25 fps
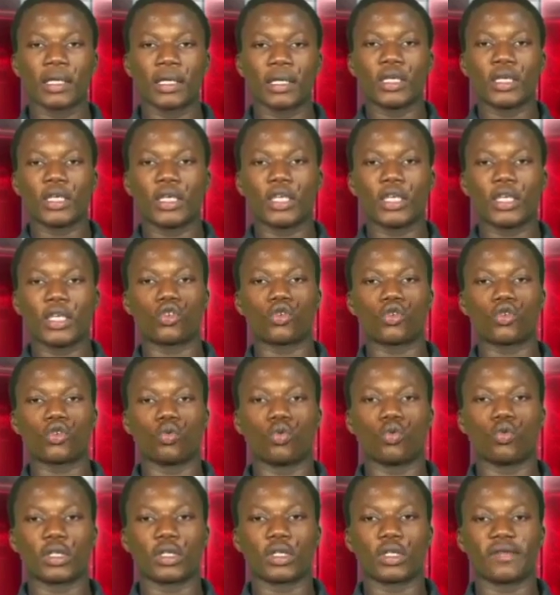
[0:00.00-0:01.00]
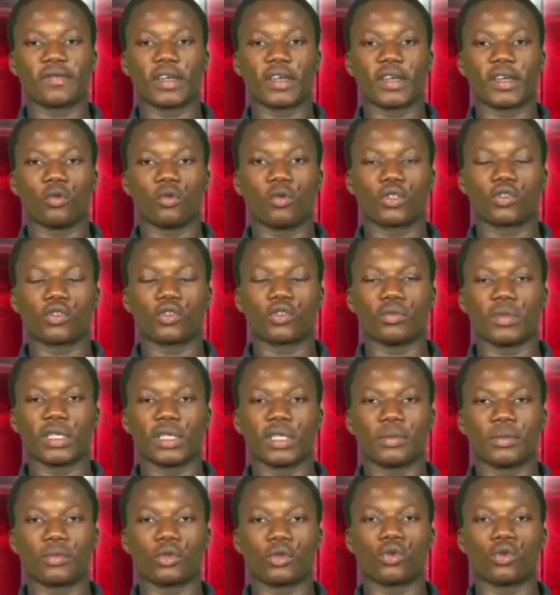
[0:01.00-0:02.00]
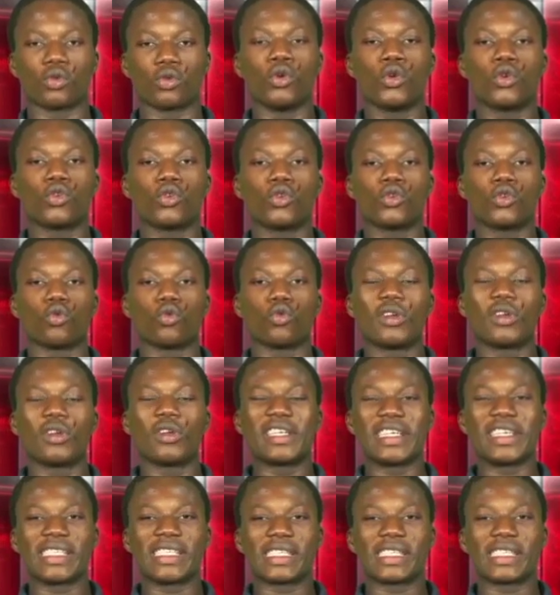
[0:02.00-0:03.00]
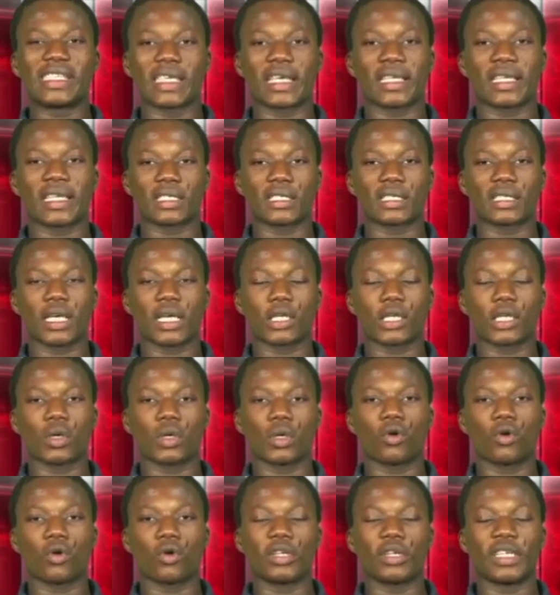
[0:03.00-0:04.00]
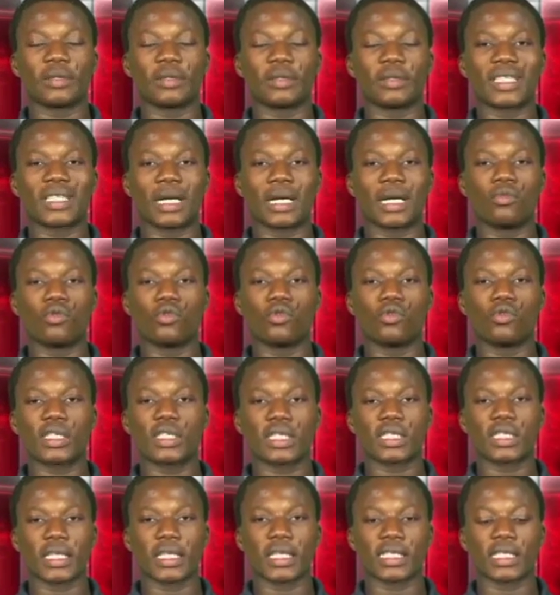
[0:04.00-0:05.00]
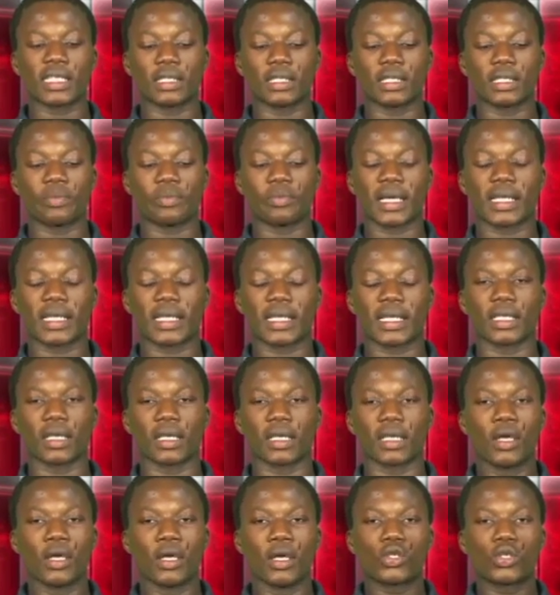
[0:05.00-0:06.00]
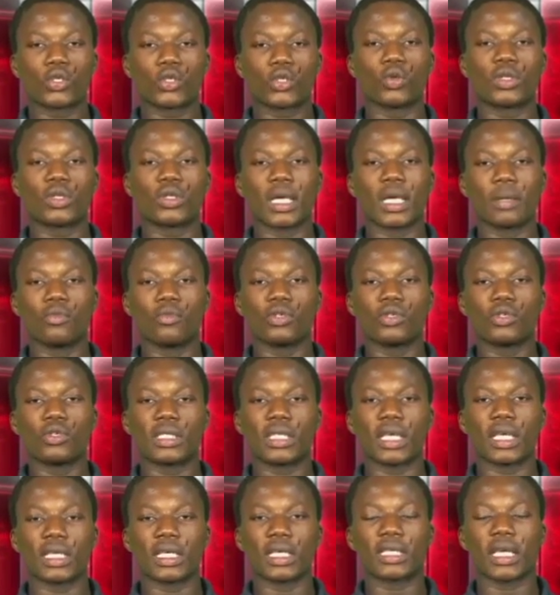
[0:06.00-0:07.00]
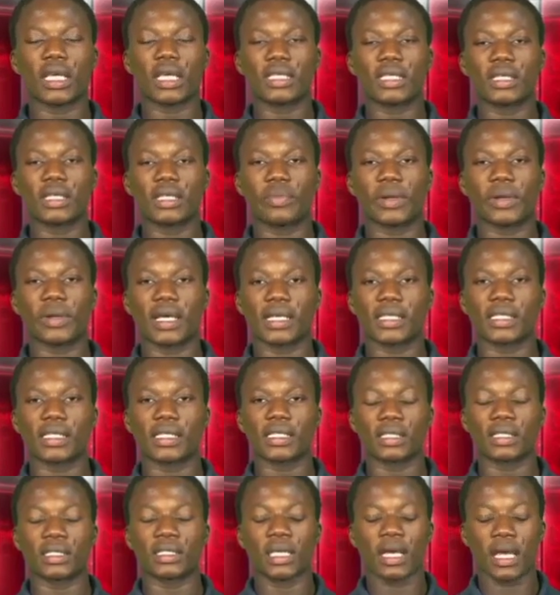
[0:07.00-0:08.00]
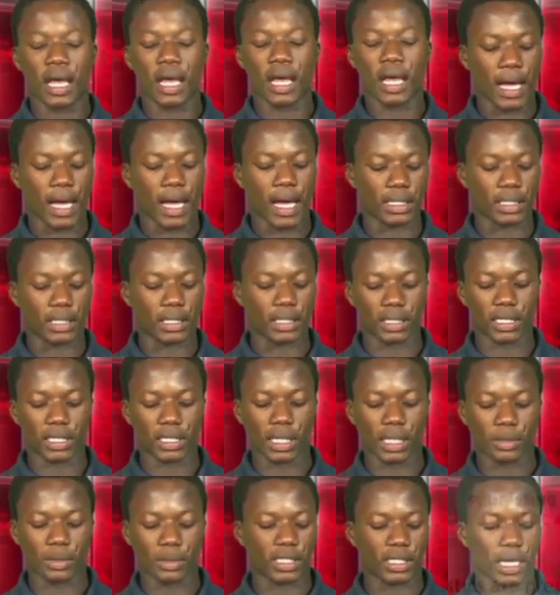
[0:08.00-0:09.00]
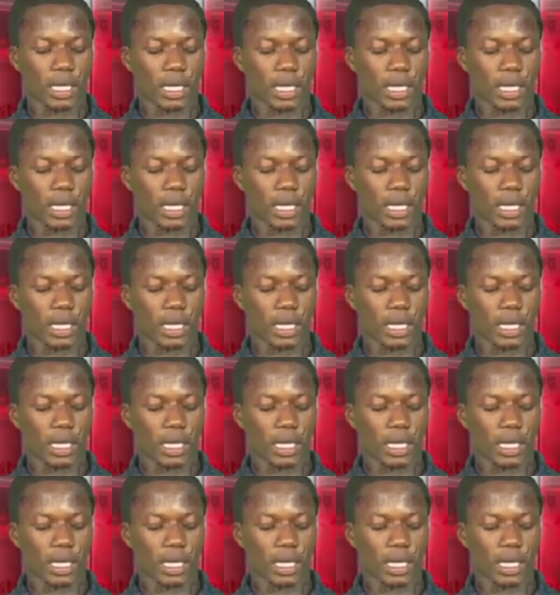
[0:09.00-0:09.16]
into whatever you want to make them to. So when they set, that's why we call them thermosetting plastic. So thermosetting plastics are the types that